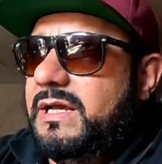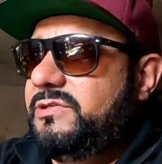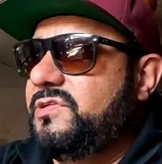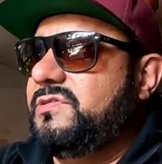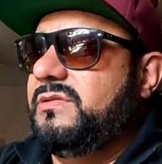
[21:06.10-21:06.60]

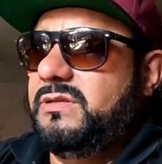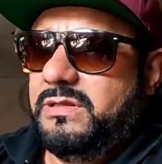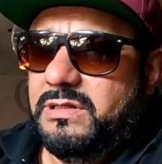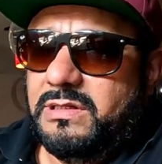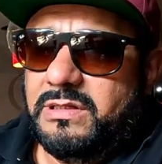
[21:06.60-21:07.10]

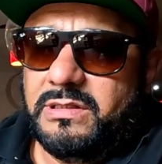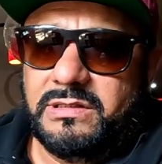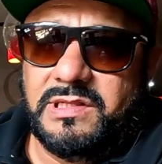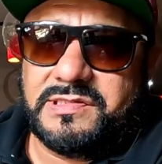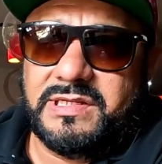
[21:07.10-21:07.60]

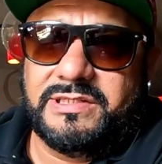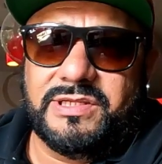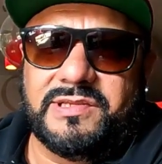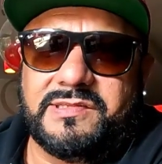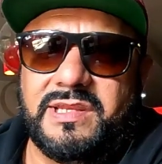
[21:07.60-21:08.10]
just listening
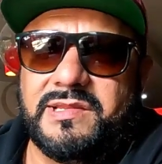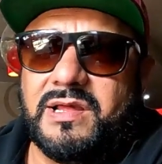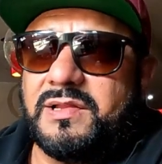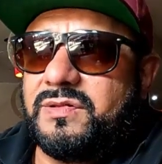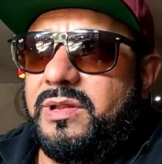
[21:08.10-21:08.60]
to the city's
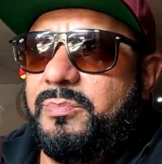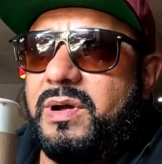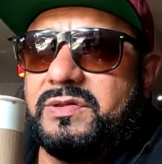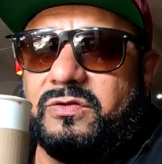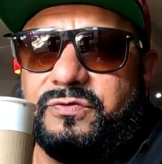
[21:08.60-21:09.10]
hustle and
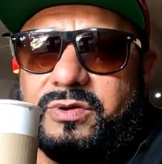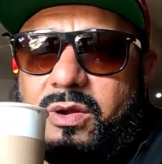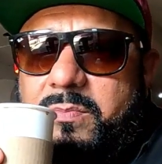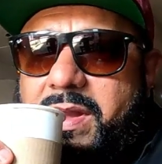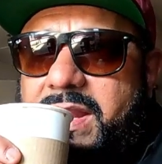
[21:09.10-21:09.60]
bustle,
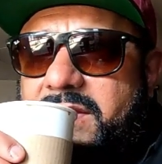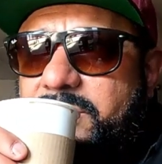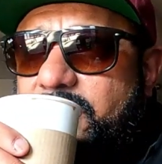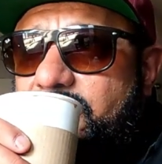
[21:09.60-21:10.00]
figuring out what my next